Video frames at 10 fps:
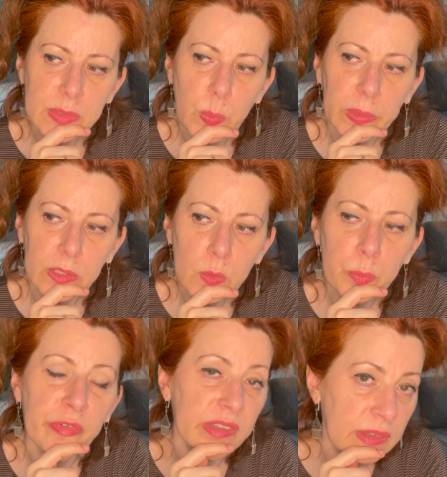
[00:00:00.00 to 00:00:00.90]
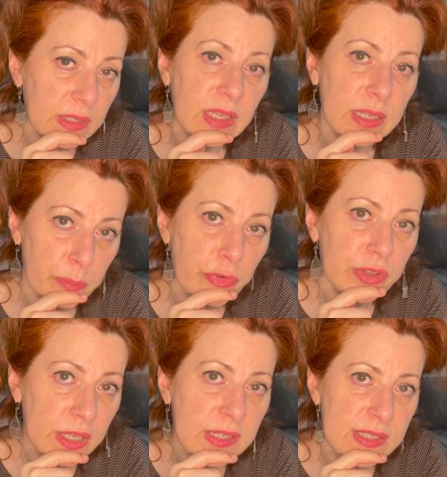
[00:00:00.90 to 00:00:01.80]
when you can
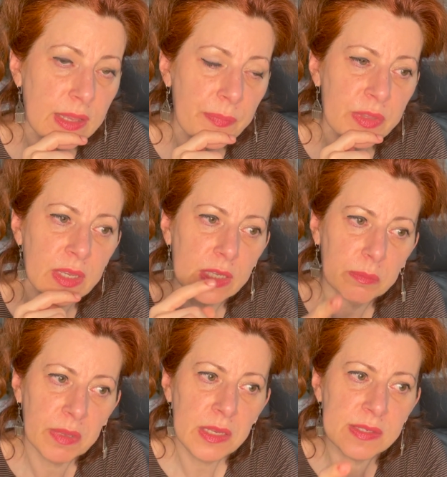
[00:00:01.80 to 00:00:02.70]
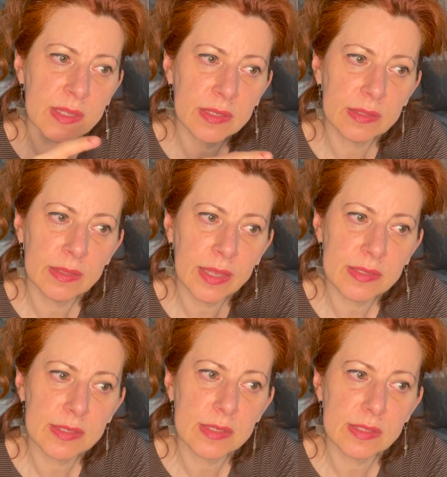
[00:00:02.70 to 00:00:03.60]
predict something, it means that that
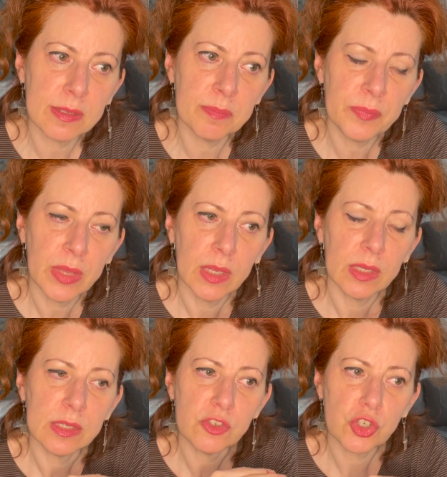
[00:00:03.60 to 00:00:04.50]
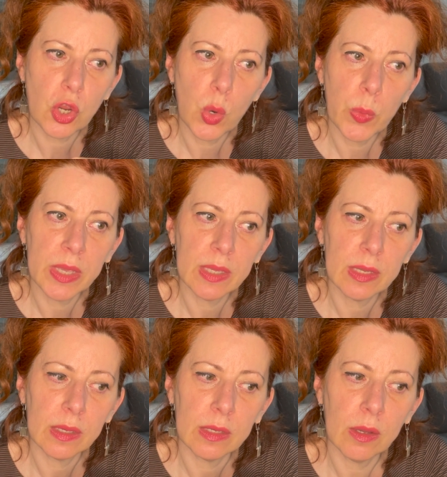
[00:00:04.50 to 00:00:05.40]
system is showing
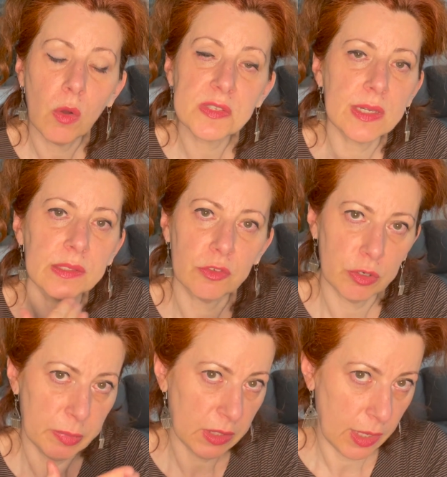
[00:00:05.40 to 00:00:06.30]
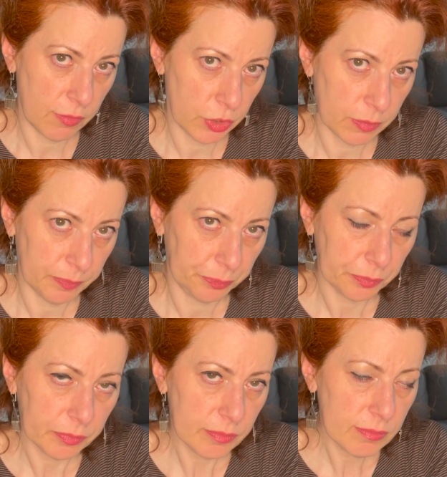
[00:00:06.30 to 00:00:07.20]
oscillatory behavior.
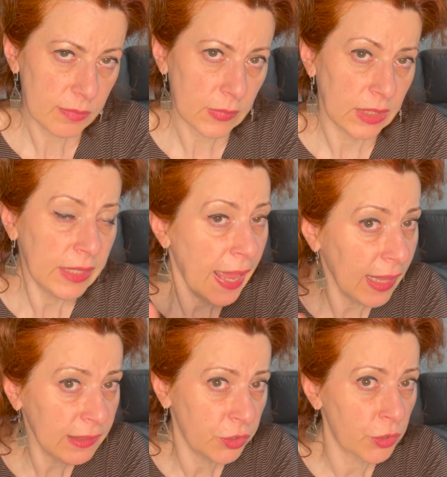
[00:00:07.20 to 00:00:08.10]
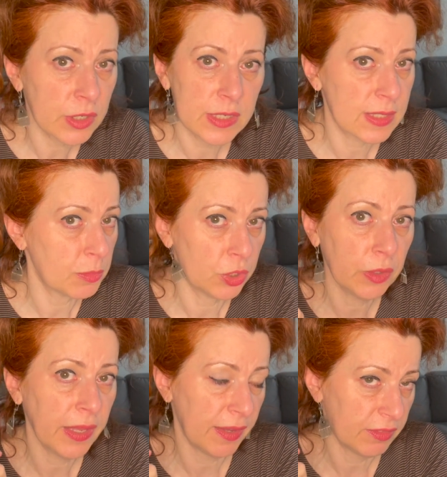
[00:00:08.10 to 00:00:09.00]
In healthy organism, you
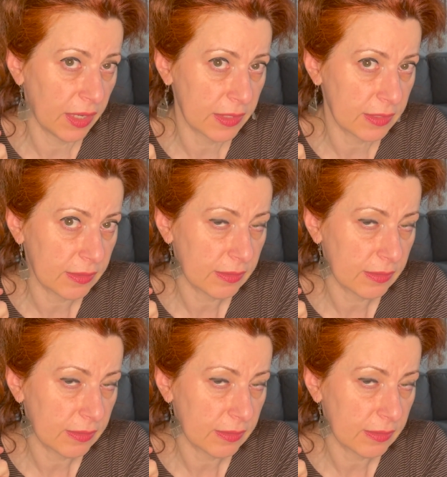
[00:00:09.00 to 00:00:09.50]
don't have that.